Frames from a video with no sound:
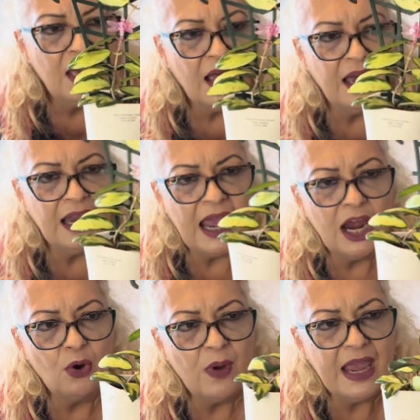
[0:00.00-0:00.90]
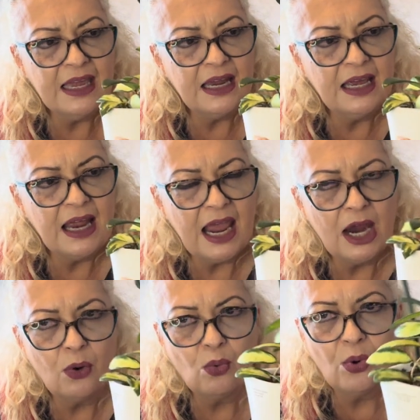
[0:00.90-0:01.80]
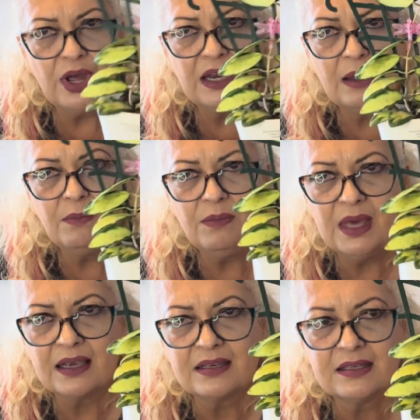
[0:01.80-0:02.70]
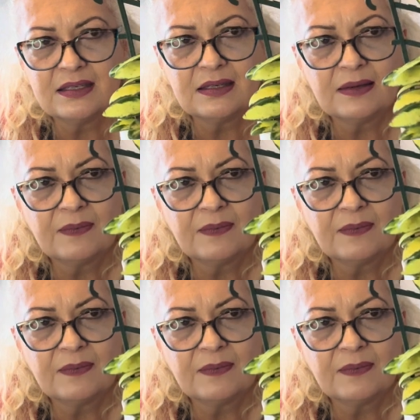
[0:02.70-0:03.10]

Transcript: an aerated aeroid mix.